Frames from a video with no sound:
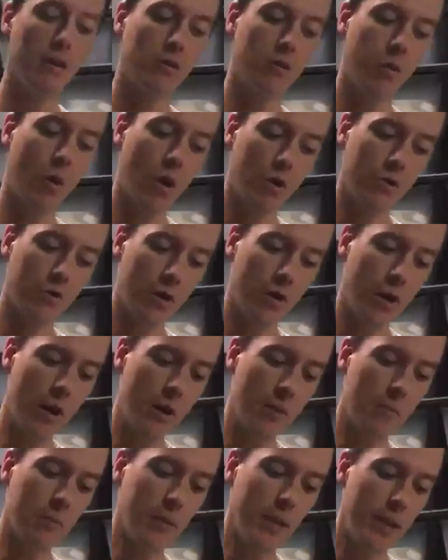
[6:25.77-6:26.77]
to 12
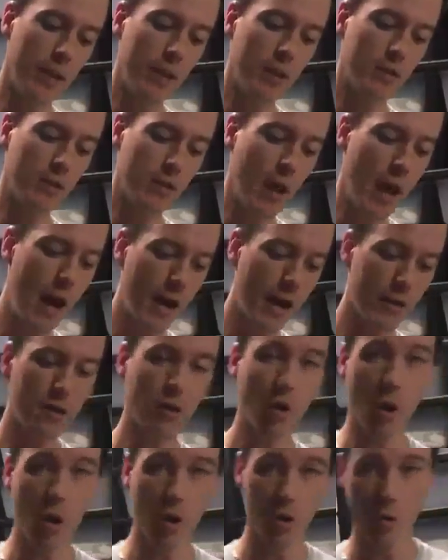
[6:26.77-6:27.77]
gram link size
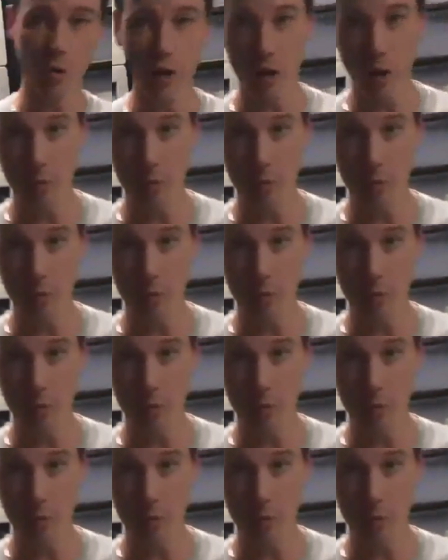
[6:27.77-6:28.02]
all the way